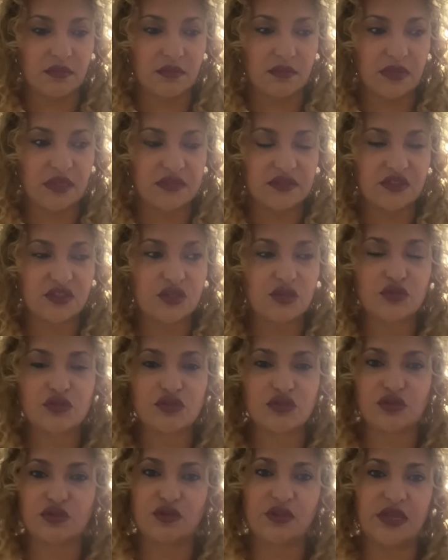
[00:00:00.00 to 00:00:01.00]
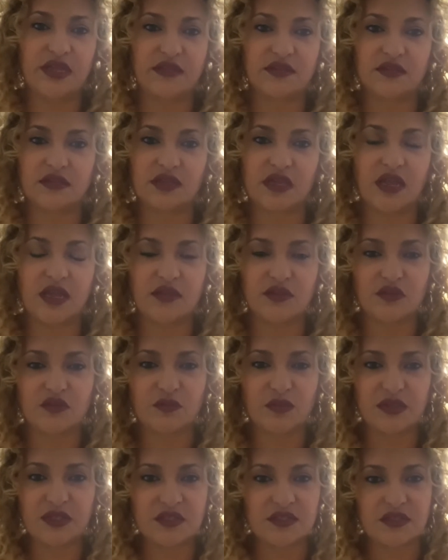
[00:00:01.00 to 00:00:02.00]
it's used to that kind of
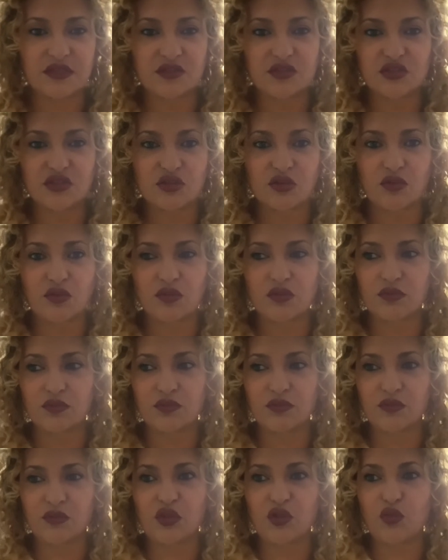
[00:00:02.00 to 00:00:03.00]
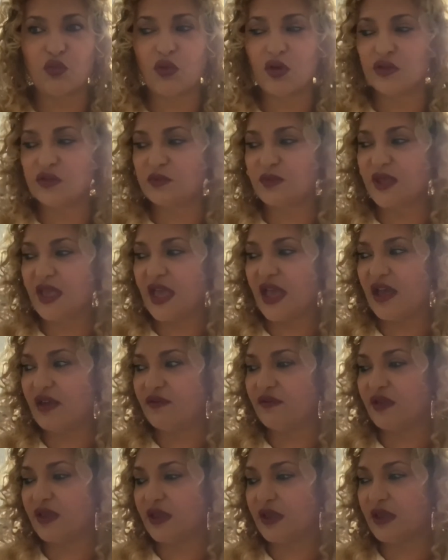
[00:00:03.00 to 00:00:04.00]
medicine, so you won't be
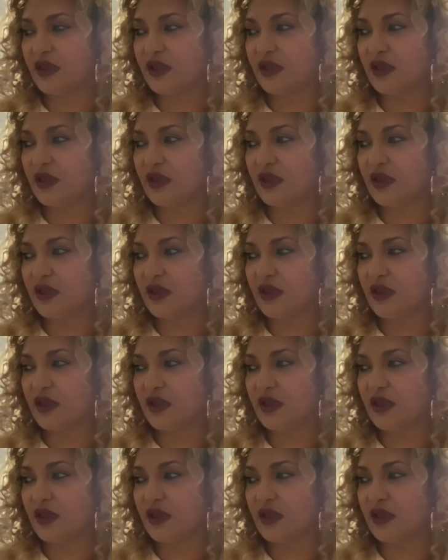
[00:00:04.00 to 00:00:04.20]
having